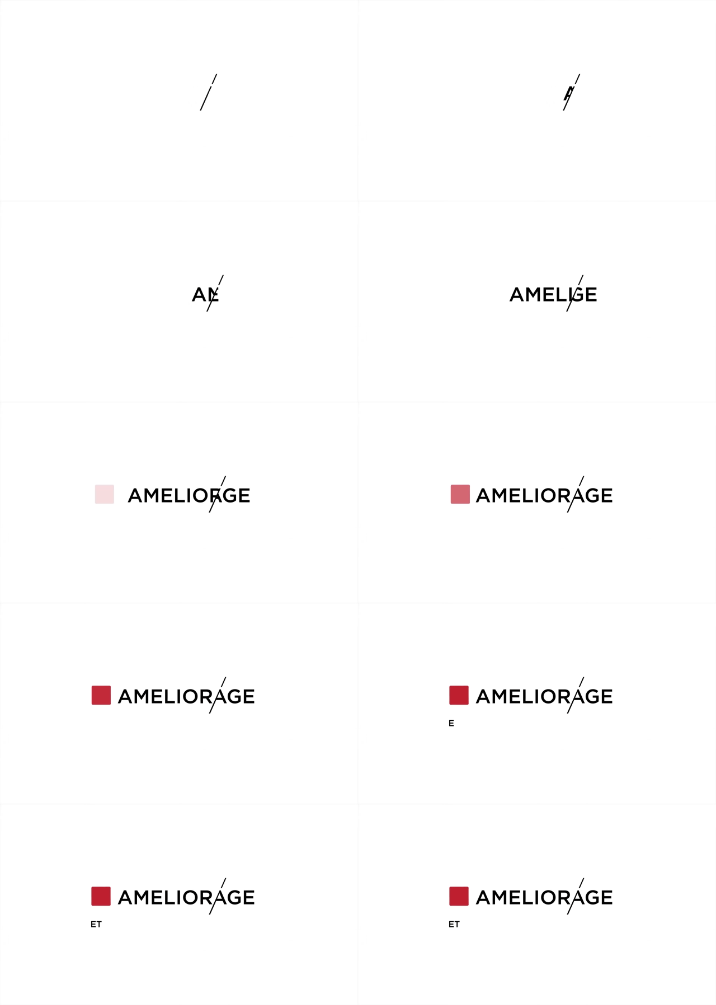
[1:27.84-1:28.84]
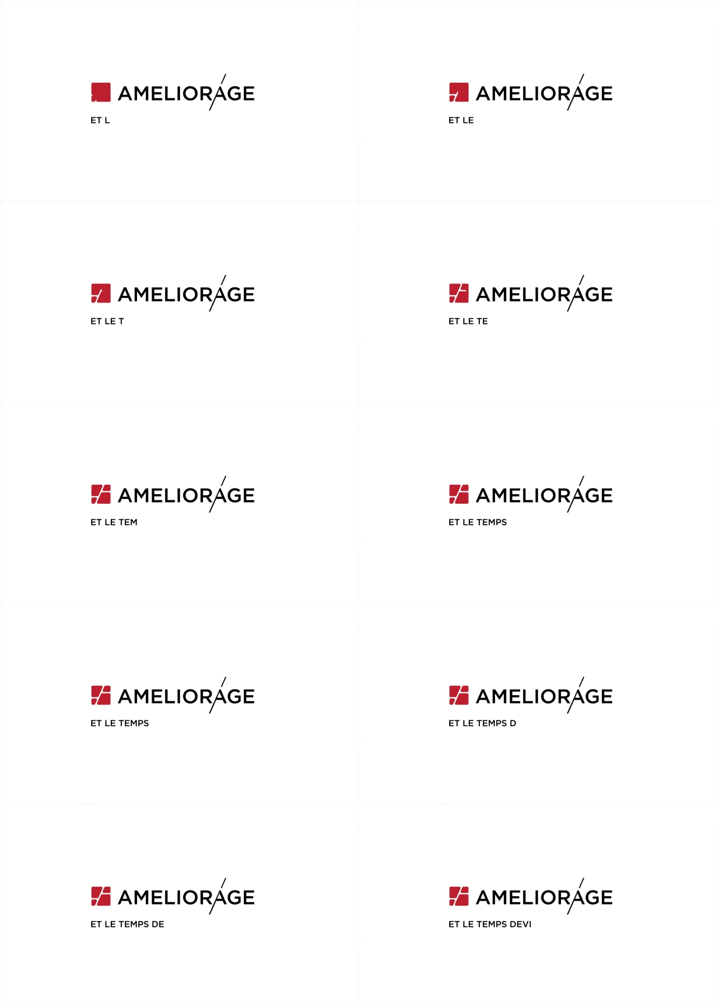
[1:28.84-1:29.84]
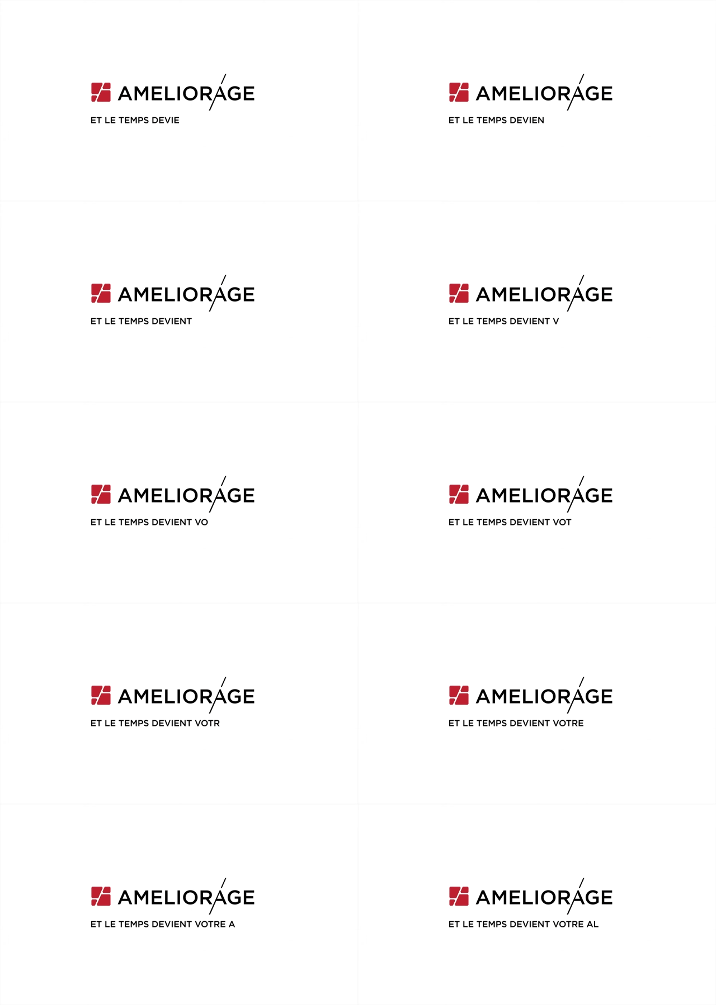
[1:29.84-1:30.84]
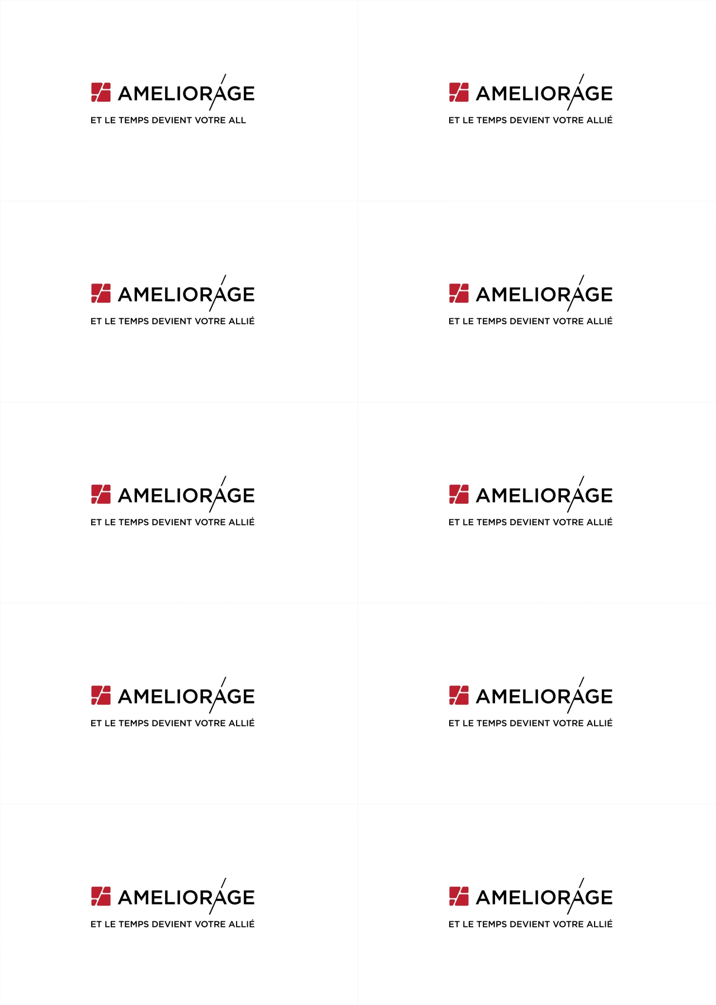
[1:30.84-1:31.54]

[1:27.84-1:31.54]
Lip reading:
(no speaker visible)